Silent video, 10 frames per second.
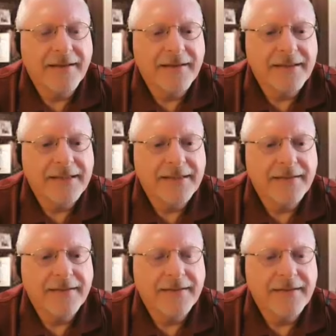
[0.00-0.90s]

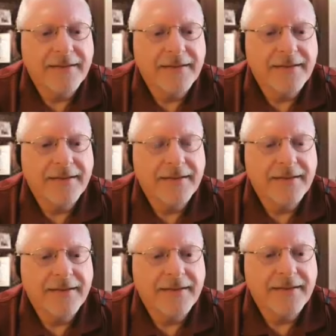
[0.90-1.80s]

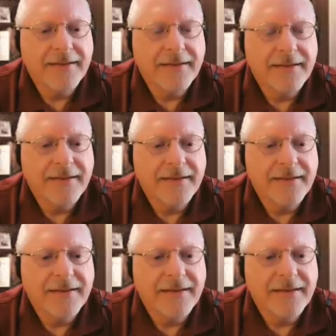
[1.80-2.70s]

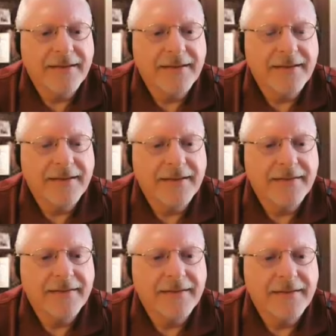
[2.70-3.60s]

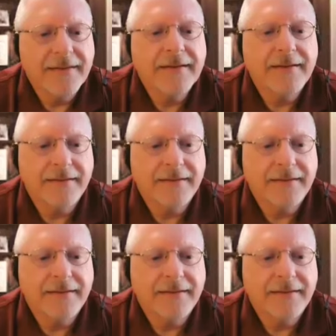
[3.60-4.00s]
[no speech]